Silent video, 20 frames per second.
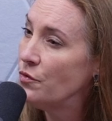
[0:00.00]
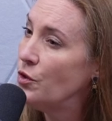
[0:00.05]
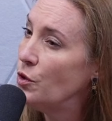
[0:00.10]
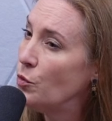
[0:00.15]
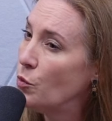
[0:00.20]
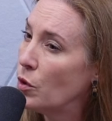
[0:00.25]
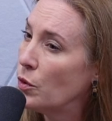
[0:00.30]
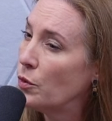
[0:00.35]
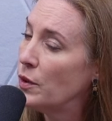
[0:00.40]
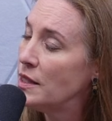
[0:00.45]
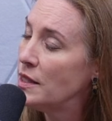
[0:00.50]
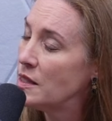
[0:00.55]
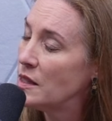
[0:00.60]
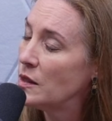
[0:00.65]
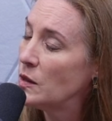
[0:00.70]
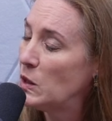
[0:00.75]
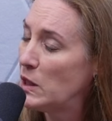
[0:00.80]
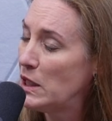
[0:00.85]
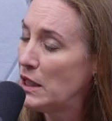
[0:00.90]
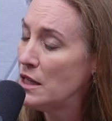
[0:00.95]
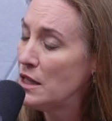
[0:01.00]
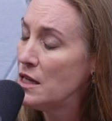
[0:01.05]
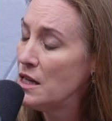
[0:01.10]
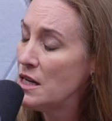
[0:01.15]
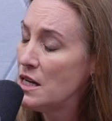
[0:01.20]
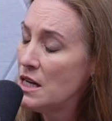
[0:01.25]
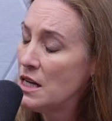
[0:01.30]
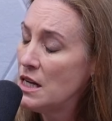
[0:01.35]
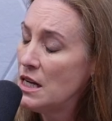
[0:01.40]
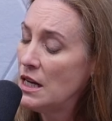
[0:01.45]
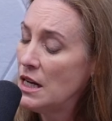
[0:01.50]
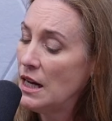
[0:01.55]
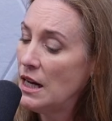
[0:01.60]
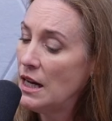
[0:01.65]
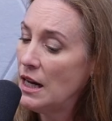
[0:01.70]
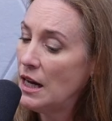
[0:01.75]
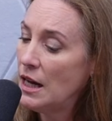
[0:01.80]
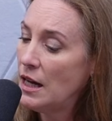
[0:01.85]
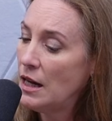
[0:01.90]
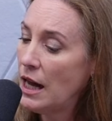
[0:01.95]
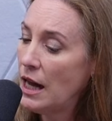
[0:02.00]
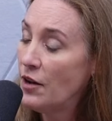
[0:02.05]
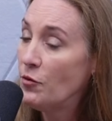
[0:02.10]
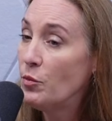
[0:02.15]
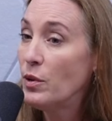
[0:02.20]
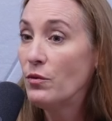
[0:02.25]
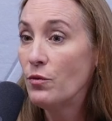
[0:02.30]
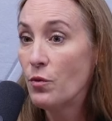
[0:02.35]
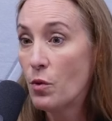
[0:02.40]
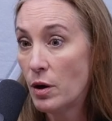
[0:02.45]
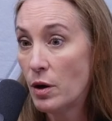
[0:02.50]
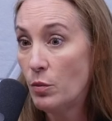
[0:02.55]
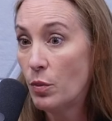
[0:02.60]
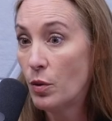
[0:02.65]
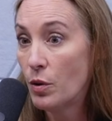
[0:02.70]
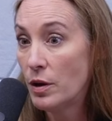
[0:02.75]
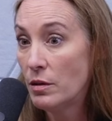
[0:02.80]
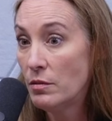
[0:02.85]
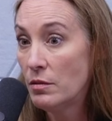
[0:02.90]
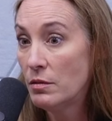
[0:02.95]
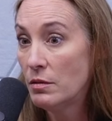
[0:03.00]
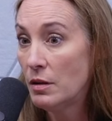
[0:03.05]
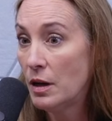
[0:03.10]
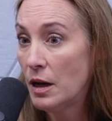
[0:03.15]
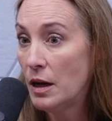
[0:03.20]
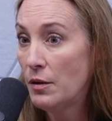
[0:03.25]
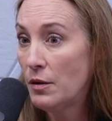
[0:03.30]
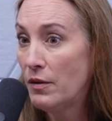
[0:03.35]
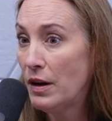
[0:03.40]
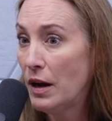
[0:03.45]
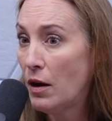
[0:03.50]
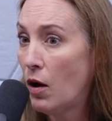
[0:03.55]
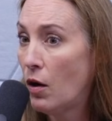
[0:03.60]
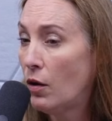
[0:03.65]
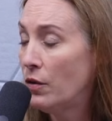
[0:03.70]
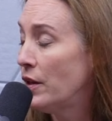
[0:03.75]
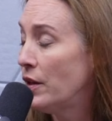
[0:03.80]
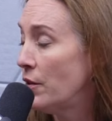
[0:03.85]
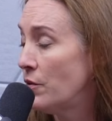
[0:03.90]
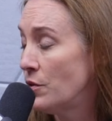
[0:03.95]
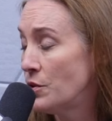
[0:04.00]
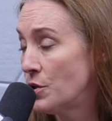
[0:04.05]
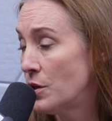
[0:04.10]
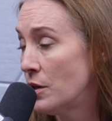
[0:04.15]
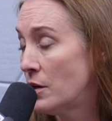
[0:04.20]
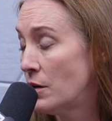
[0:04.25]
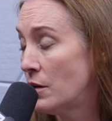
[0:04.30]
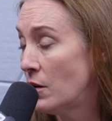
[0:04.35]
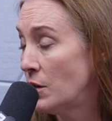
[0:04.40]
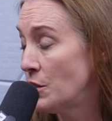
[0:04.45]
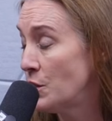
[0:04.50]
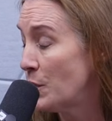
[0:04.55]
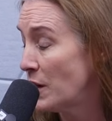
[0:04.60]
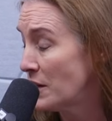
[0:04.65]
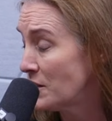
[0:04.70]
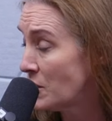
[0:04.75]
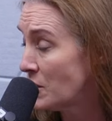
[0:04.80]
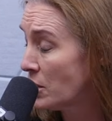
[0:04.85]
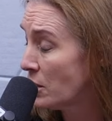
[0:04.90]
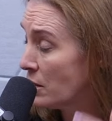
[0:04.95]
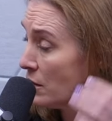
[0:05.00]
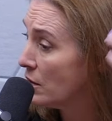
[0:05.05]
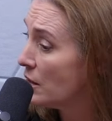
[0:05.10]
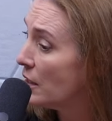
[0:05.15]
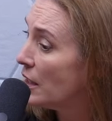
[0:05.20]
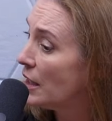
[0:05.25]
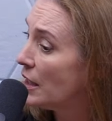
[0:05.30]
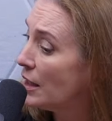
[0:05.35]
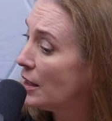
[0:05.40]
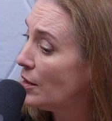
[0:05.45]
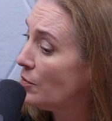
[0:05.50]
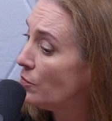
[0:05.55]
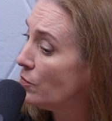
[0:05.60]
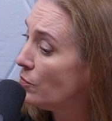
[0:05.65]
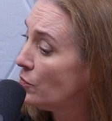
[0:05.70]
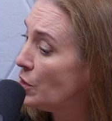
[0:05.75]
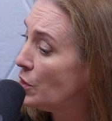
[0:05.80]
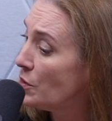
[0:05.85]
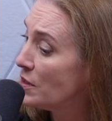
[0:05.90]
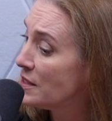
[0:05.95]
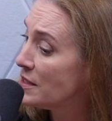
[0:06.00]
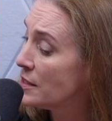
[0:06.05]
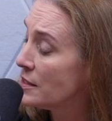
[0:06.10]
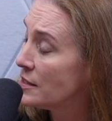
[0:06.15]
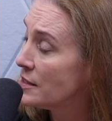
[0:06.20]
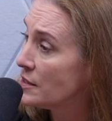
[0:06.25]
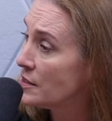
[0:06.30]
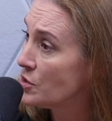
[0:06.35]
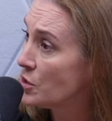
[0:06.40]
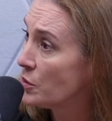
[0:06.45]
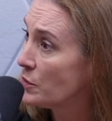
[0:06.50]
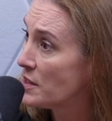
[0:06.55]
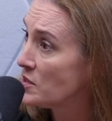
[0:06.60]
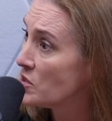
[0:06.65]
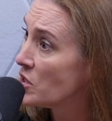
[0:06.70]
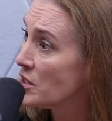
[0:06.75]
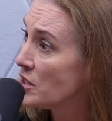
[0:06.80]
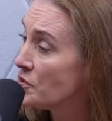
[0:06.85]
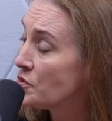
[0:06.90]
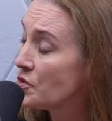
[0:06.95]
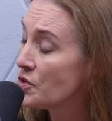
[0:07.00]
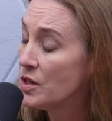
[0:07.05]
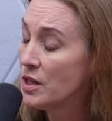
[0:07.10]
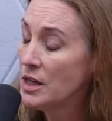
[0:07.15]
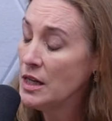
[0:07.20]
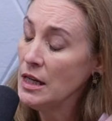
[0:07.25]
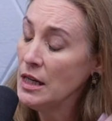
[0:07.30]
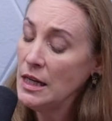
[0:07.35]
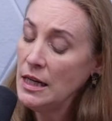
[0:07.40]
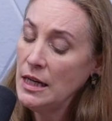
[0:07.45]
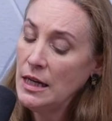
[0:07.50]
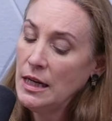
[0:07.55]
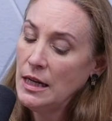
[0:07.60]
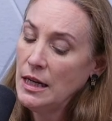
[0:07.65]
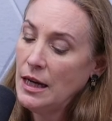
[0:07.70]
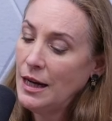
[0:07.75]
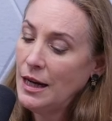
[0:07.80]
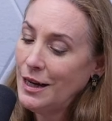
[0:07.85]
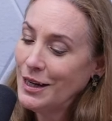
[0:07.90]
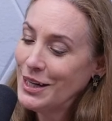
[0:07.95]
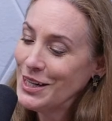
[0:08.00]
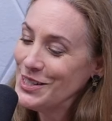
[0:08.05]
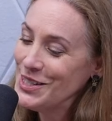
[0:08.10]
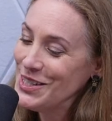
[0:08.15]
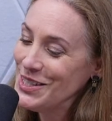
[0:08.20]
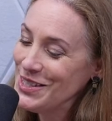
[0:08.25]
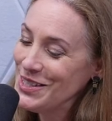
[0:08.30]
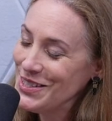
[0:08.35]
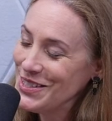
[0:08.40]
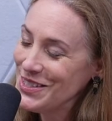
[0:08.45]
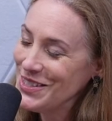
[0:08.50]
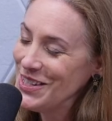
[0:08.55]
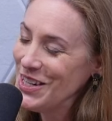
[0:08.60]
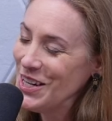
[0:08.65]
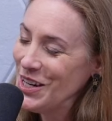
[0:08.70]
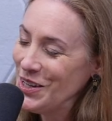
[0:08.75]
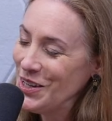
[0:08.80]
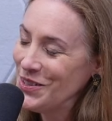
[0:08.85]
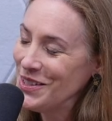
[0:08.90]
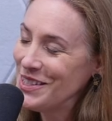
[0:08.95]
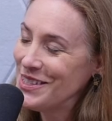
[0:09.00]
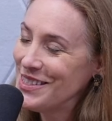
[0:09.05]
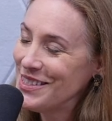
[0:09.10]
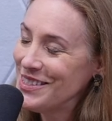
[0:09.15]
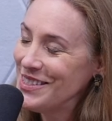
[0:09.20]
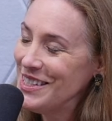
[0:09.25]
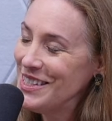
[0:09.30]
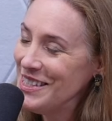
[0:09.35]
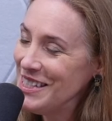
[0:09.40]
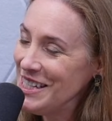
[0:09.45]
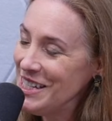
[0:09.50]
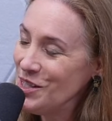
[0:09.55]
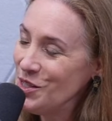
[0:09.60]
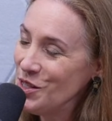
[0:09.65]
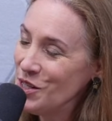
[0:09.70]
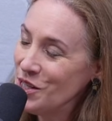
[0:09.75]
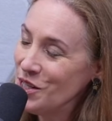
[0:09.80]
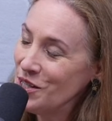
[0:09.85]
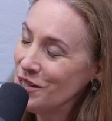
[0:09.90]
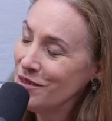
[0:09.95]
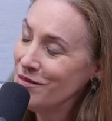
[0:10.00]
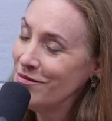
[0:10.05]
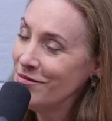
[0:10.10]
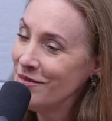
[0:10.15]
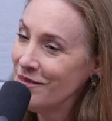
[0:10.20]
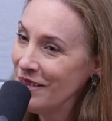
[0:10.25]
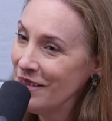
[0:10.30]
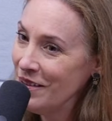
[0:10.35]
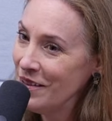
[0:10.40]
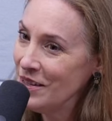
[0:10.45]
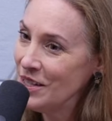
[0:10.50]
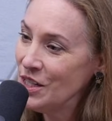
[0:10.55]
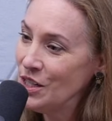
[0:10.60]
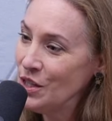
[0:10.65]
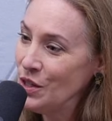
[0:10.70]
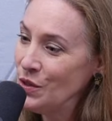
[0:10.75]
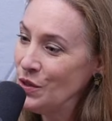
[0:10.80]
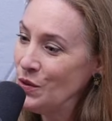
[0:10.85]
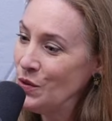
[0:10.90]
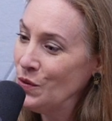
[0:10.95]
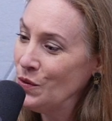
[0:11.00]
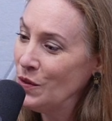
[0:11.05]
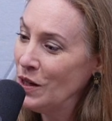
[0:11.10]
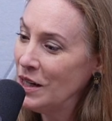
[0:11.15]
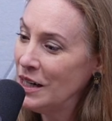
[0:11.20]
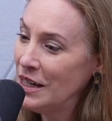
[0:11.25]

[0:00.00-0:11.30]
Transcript: a few more recently uh, have been foreign born uh, all the others are, are domestic um, us citizens or residents because uh, it's you know it's it's easier to